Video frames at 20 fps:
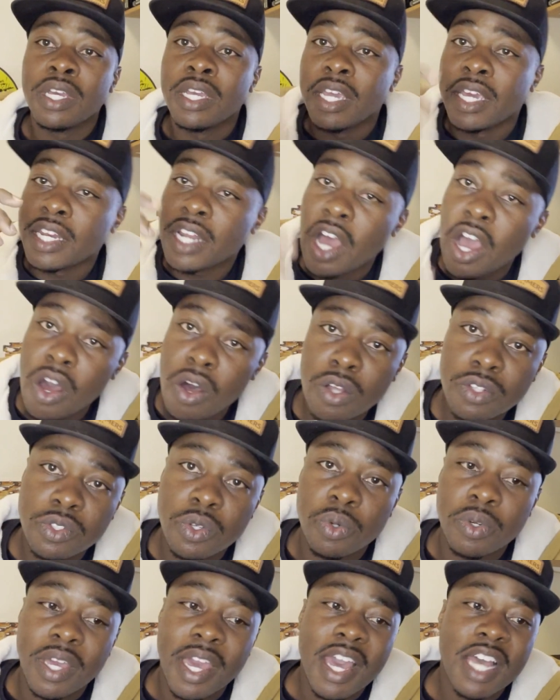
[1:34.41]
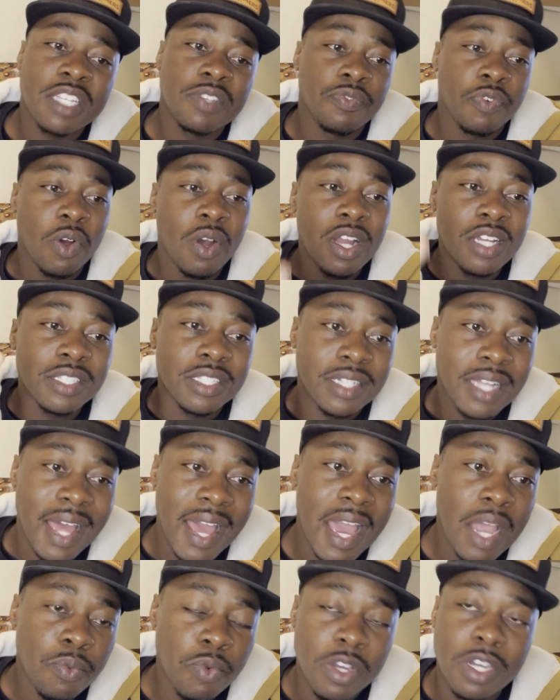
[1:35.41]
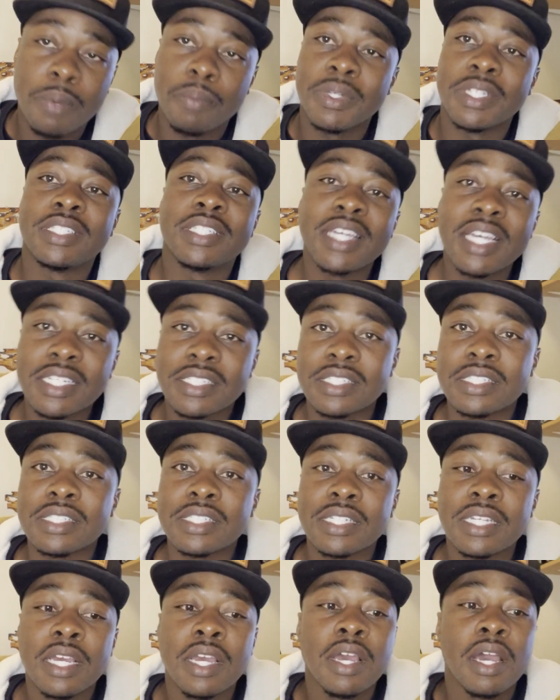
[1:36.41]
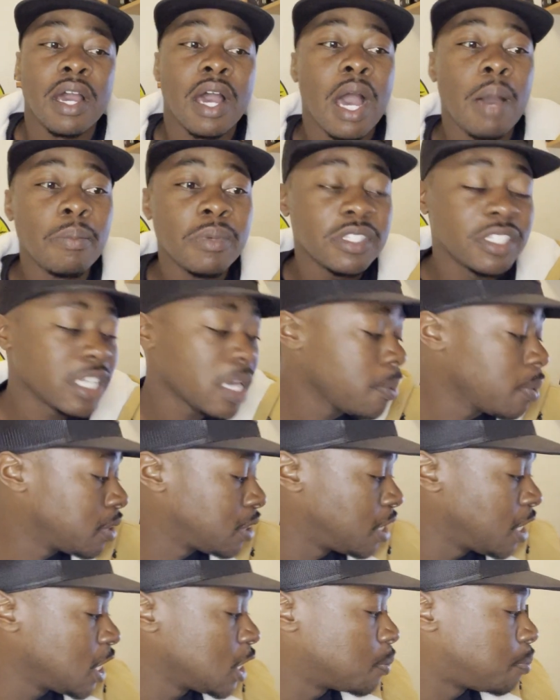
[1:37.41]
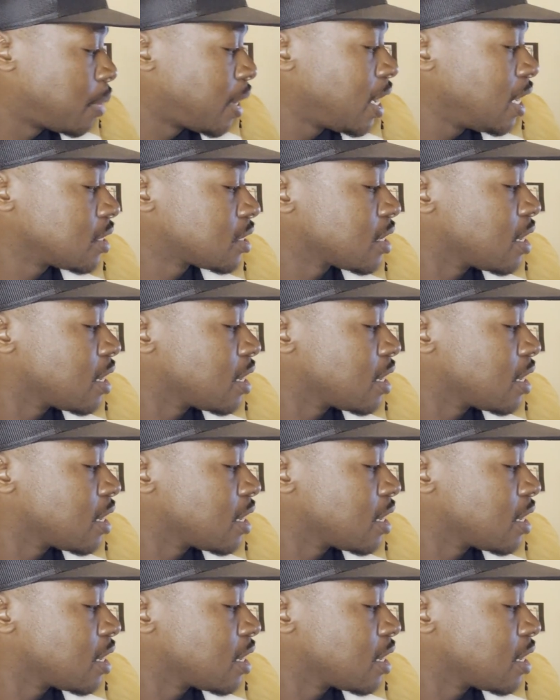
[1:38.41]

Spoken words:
And also, guys, as far as line recommendations, I'm going to say with these baits,